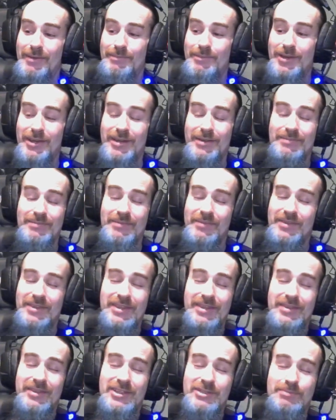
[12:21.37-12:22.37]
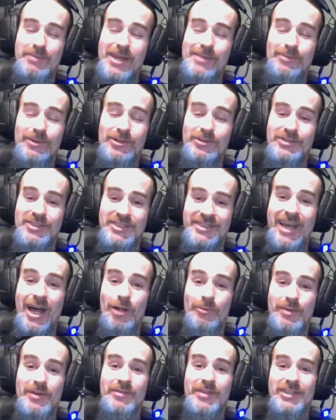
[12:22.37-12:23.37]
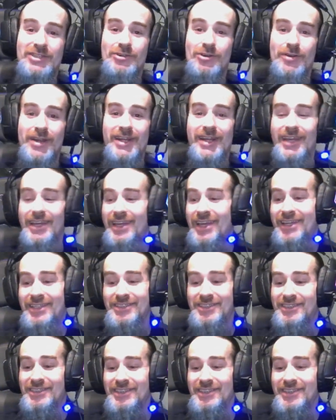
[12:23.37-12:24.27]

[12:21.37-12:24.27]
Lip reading: But there's people scalping this already.